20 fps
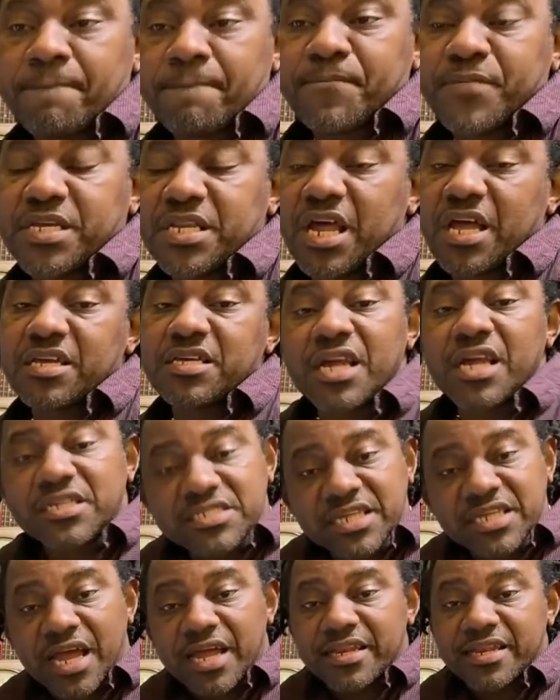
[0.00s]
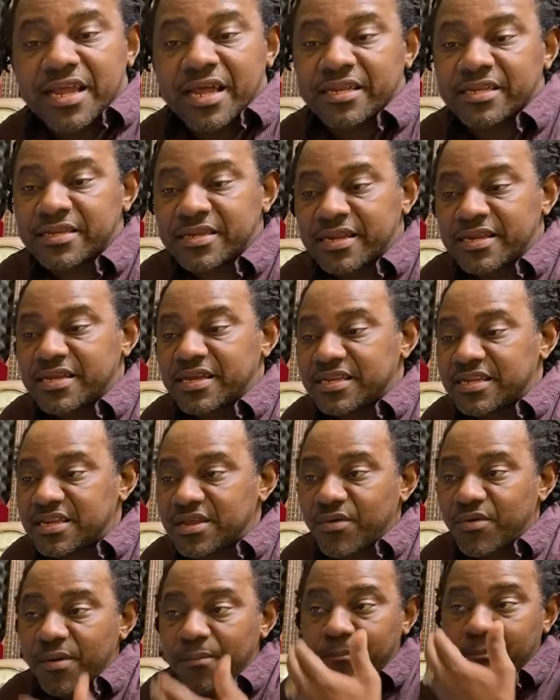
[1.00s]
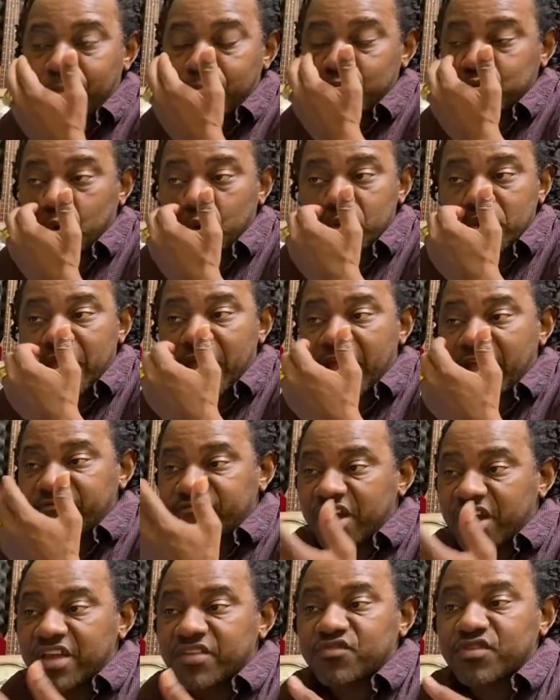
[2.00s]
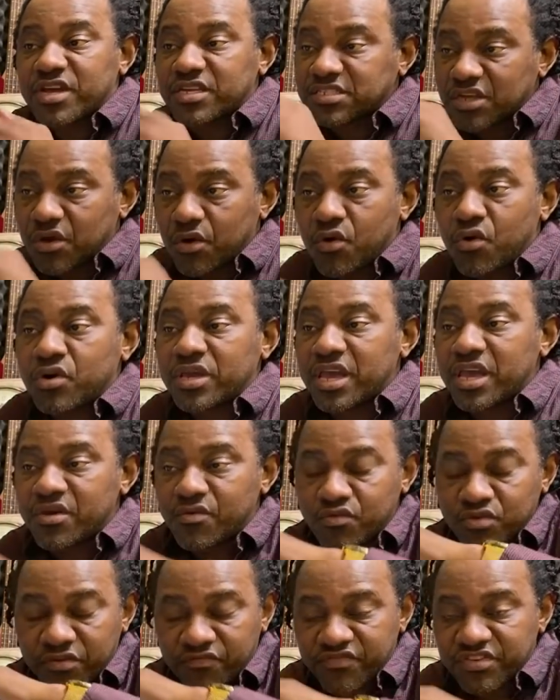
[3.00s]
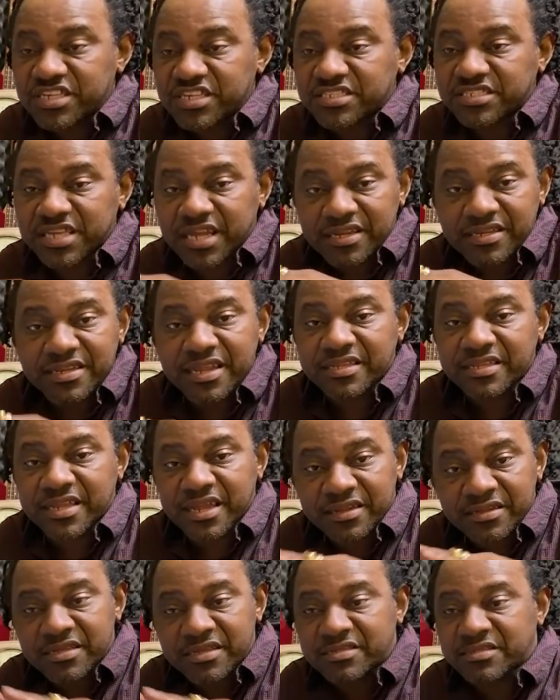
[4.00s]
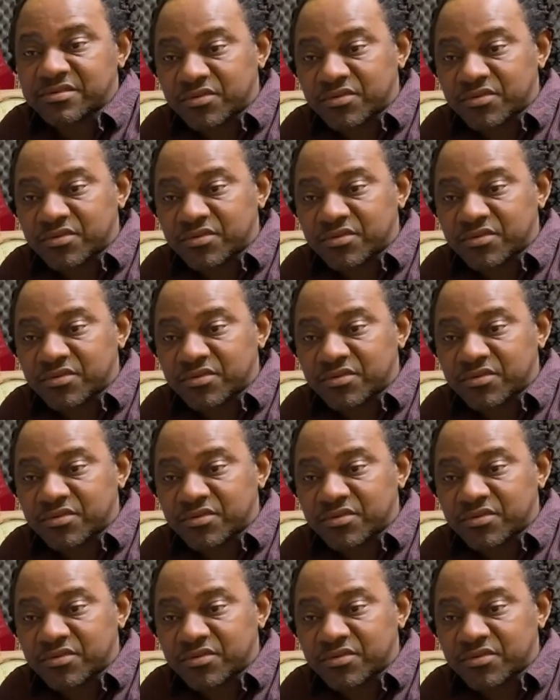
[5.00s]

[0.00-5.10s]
in a, in a Scotland, the lady they were put out the advisory and say, okay, one for this and that and this.